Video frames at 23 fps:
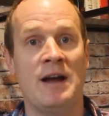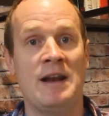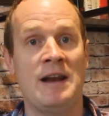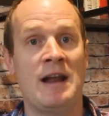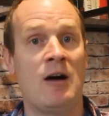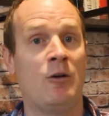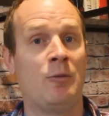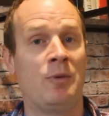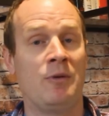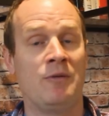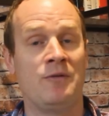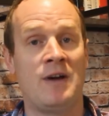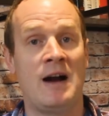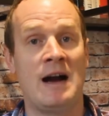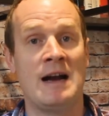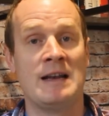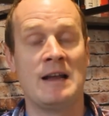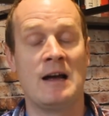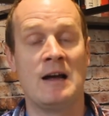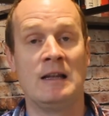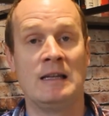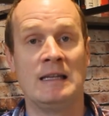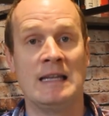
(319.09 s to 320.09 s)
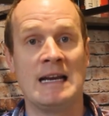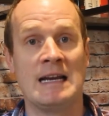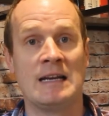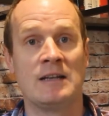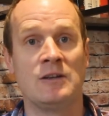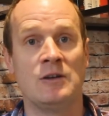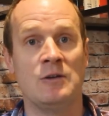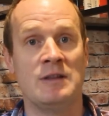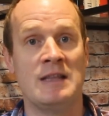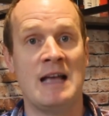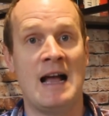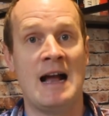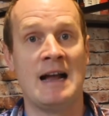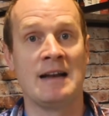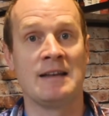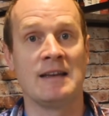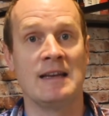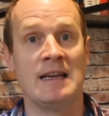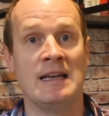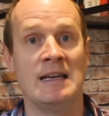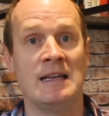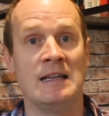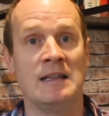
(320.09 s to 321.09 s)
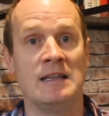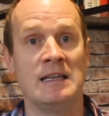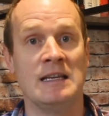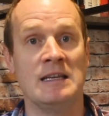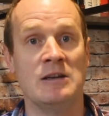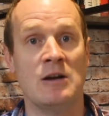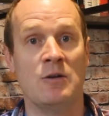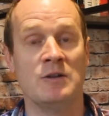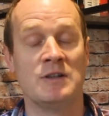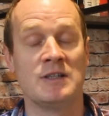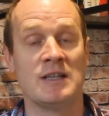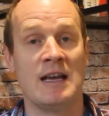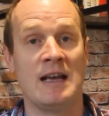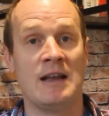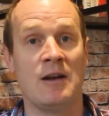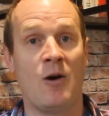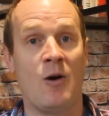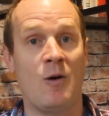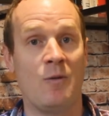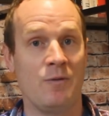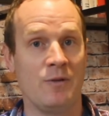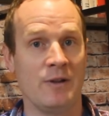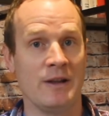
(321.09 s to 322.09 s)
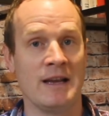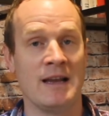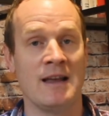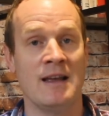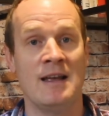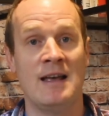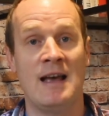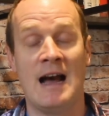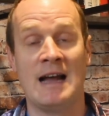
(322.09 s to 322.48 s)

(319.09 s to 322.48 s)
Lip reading: and I'll provide a link to that in the notes and hopefully